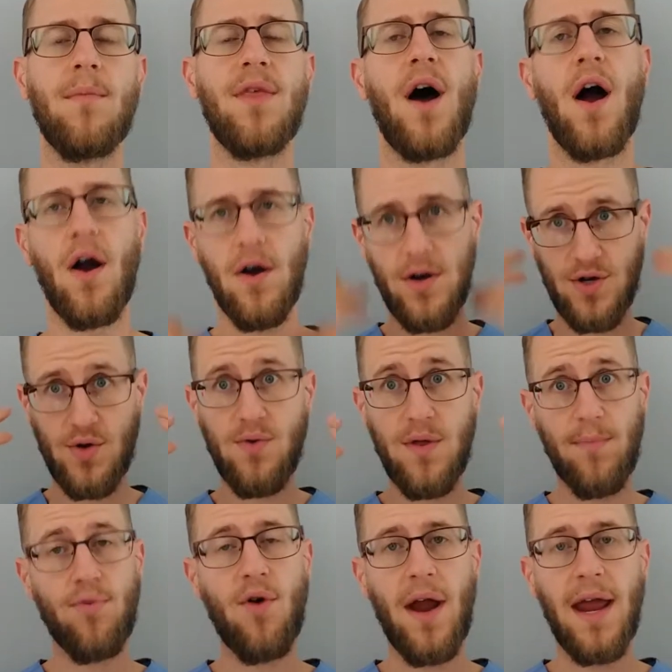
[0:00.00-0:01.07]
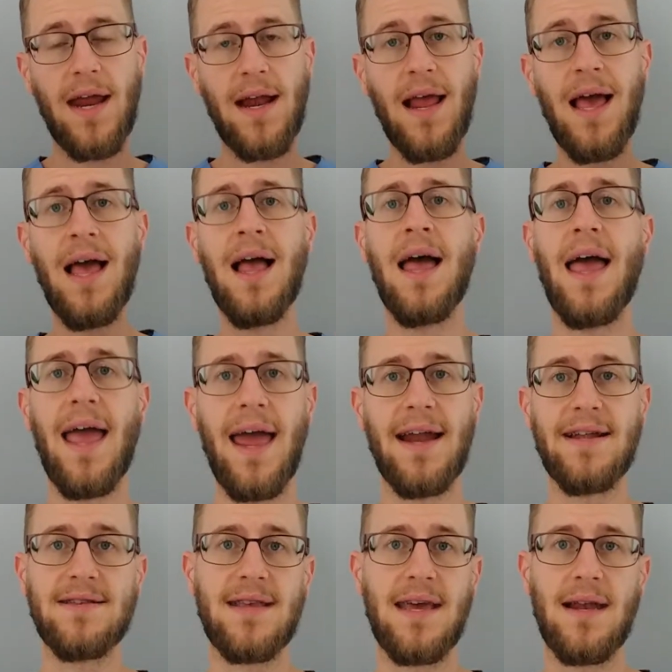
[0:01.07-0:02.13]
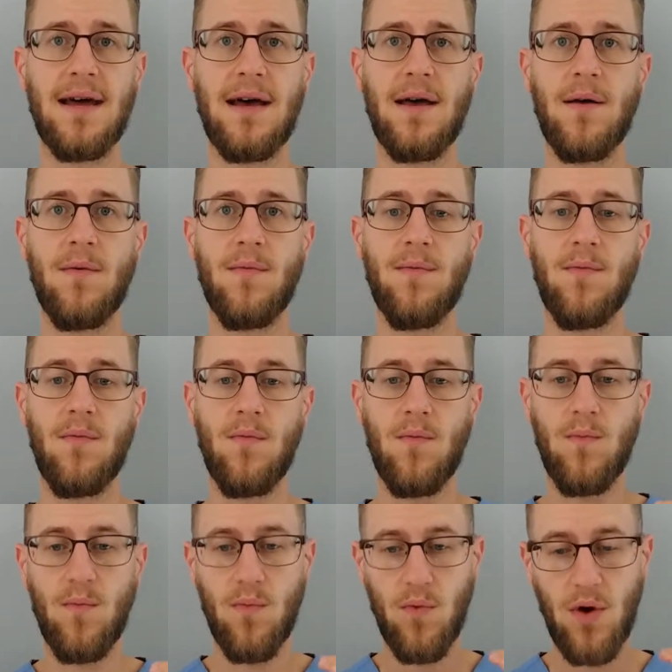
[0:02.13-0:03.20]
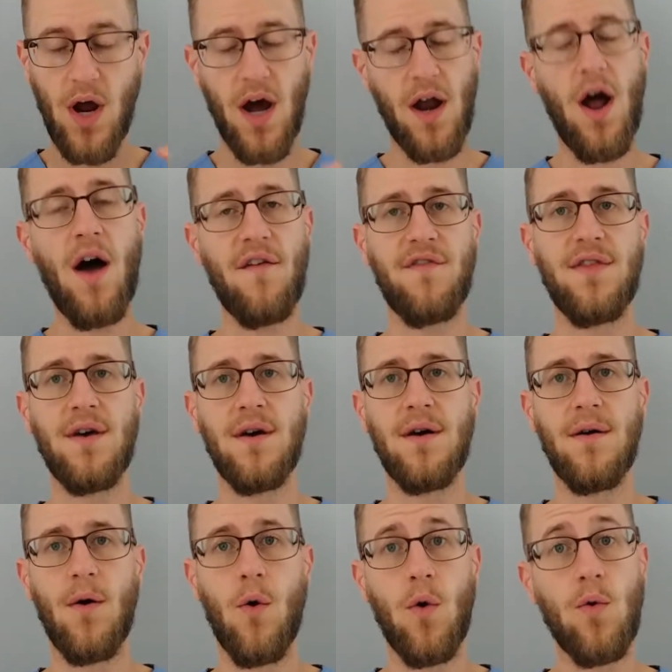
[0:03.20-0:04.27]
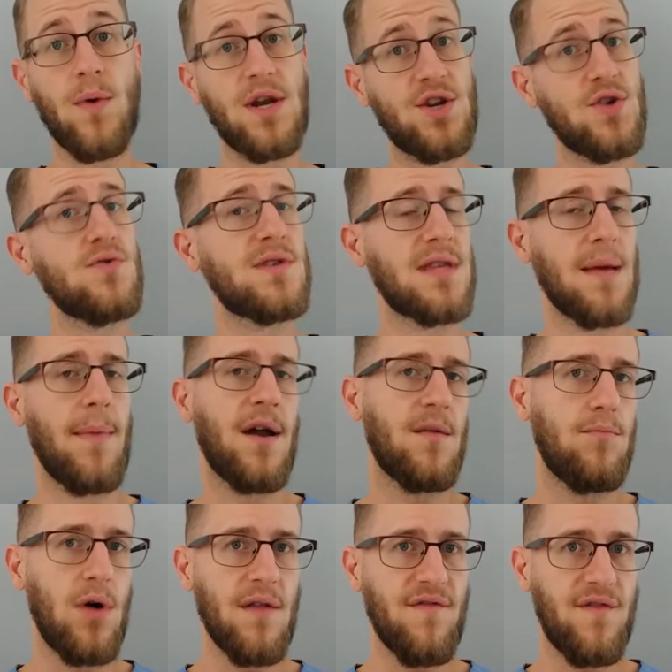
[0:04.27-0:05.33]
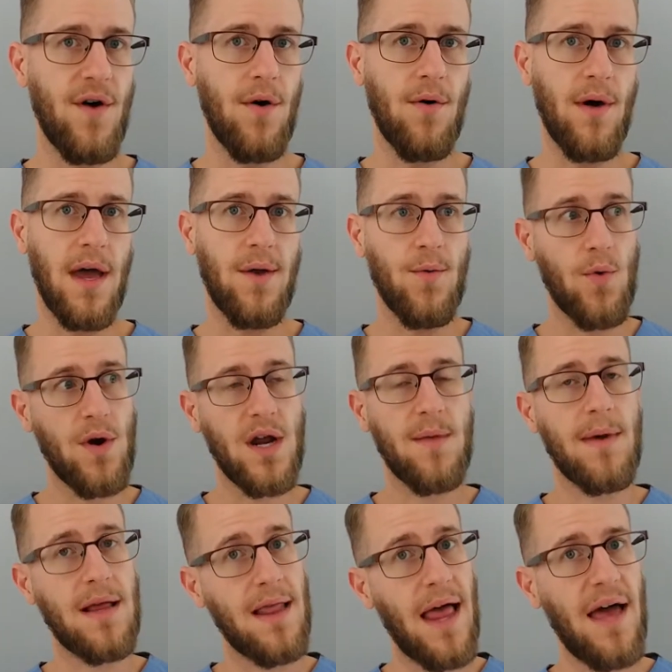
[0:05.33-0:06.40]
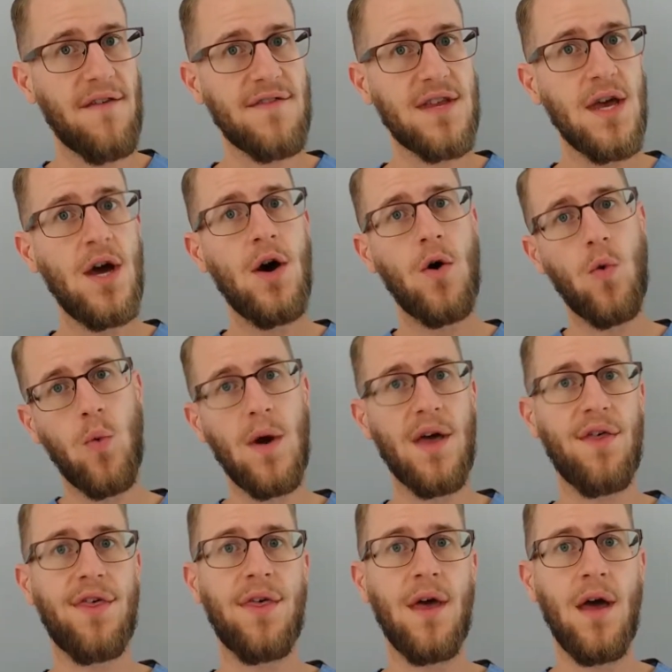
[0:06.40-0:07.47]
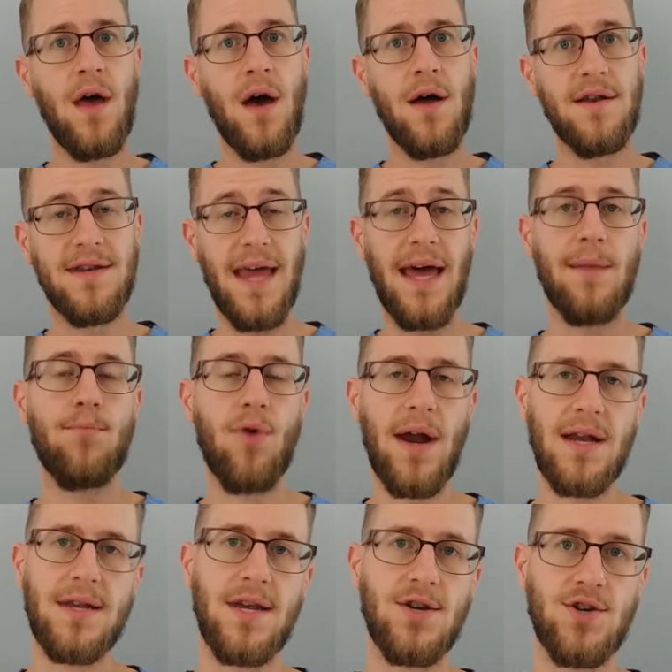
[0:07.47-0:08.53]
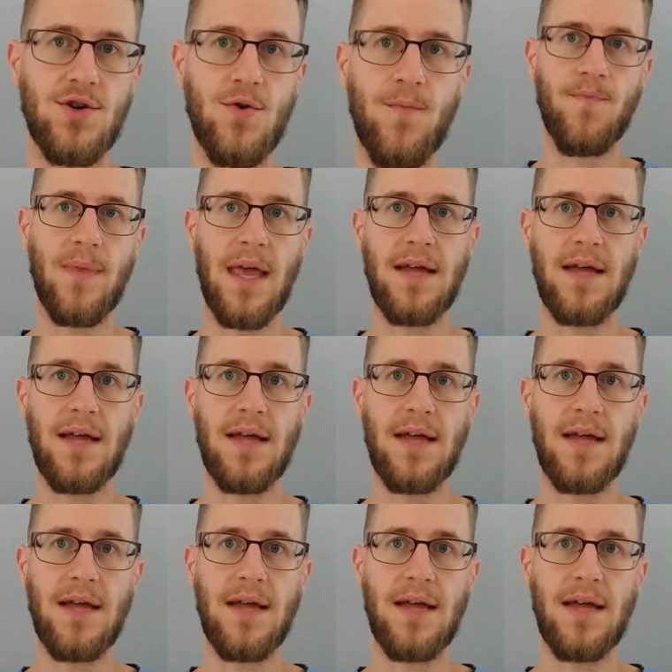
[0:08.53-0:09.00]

the heart to the brain, and it's going to cut off or reduce the amount of blood flow, and we're going to be left with dead brain tissue.